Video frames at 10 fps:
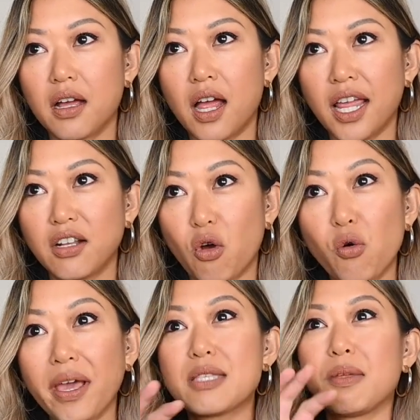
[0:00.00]
I'd
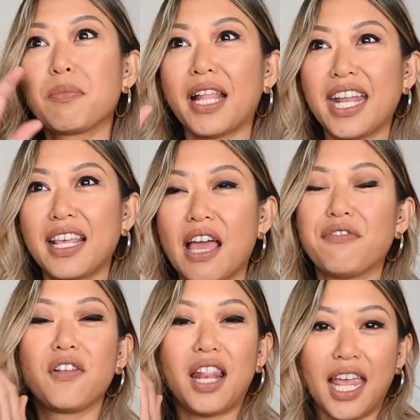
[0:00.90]
always been planning that
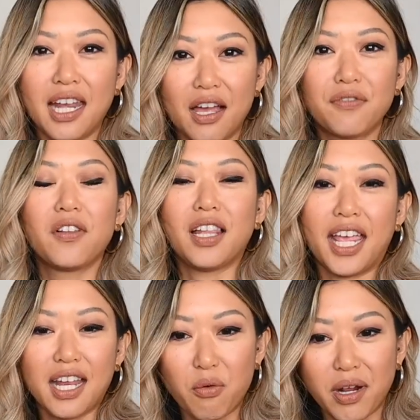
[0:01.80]
for later,
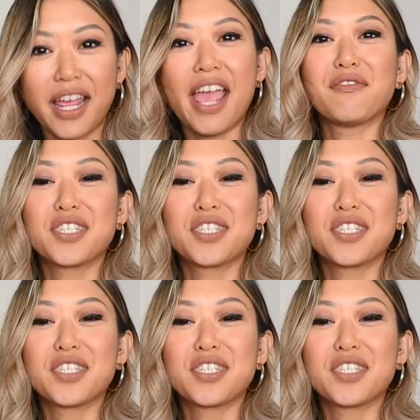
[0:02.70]
when I have